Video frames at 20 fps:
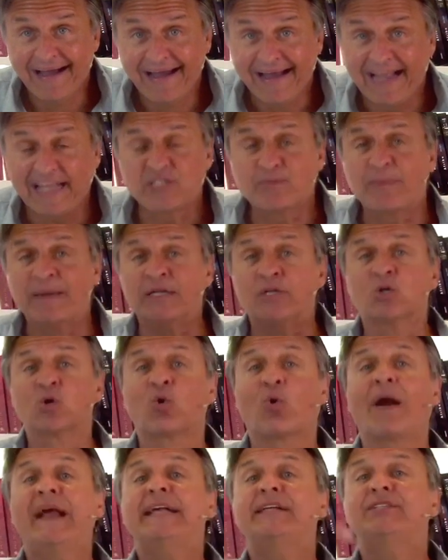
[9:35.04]
It's been
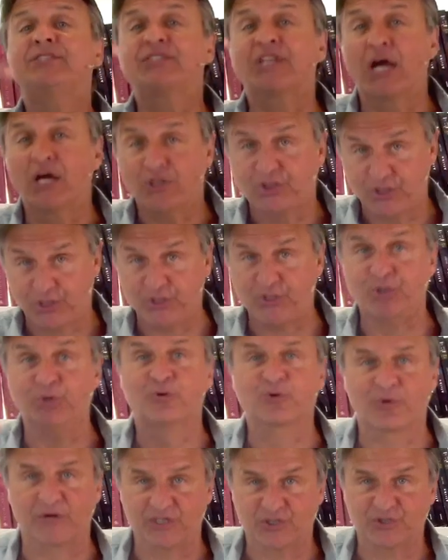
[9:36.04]
graced to you,
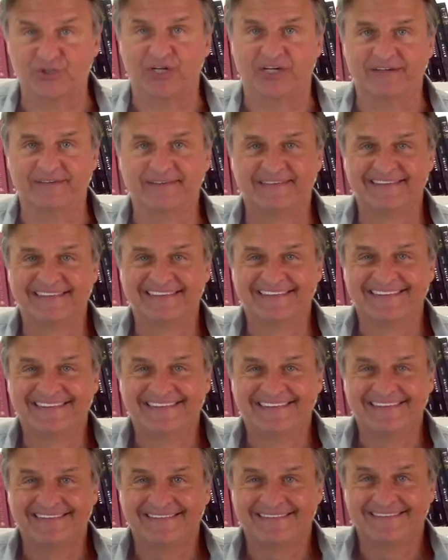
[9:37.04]
Christian,
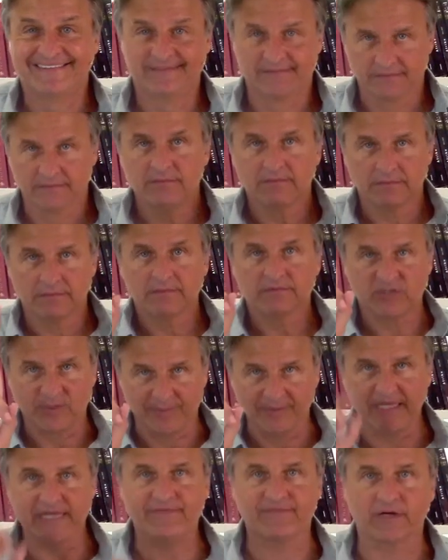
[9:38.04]
to
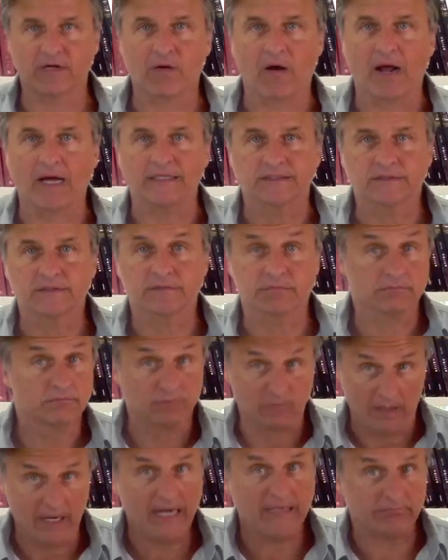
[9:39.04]
believe in Christ,
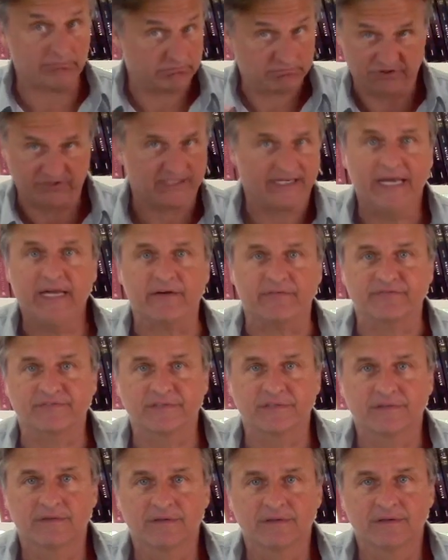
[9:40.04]
right? It's a
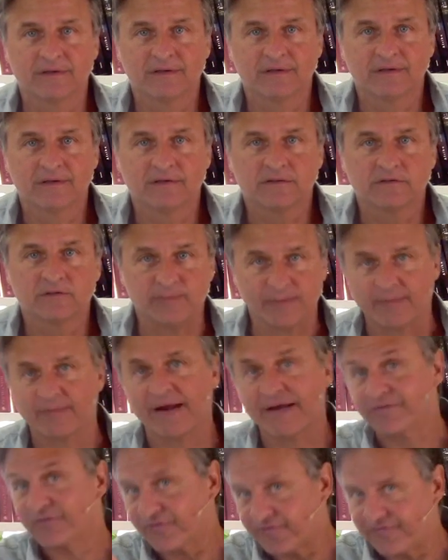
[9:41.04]
gift. To be able
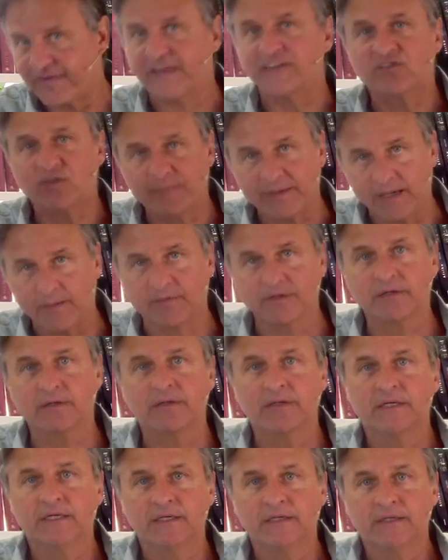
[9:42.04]
to have the faith to be able
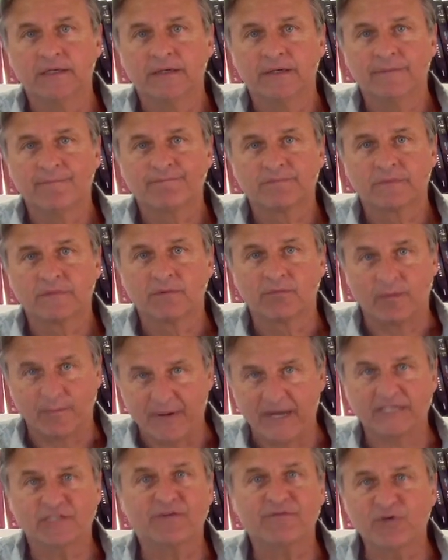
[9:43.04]
to
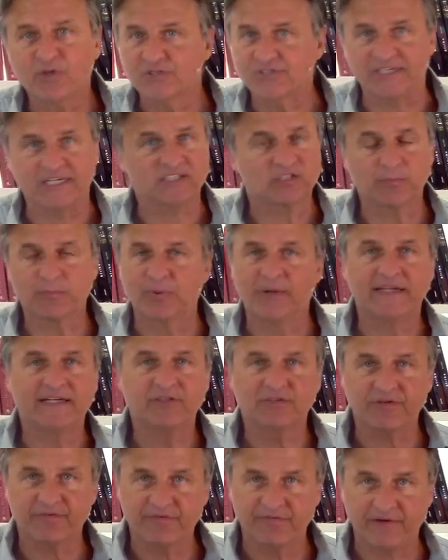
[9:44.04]
repent of your sins and
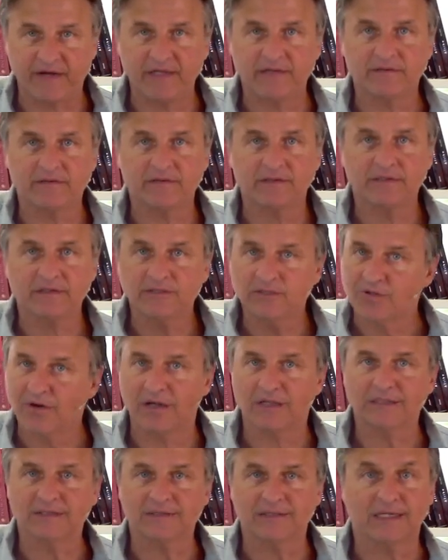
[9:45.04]
place your faith and
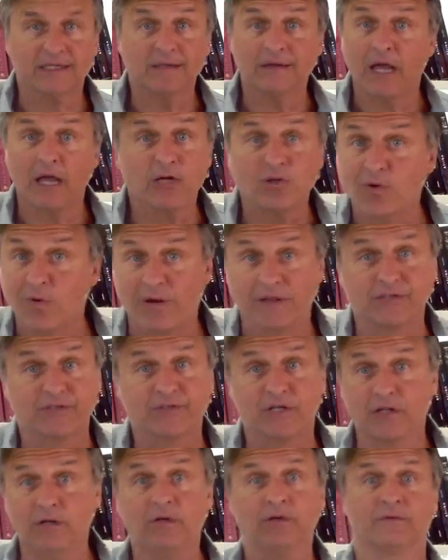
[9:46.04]
trust in
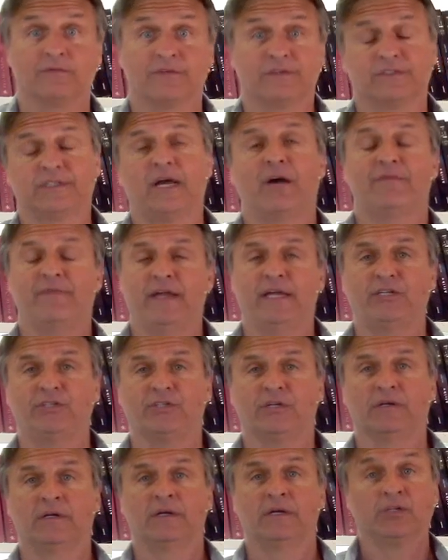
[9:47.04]
Christ alone for
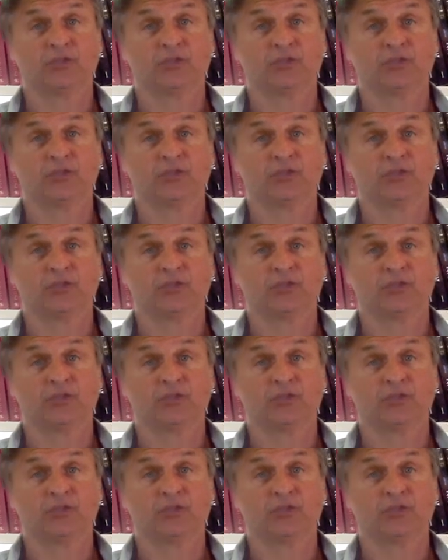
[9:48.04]
salvation.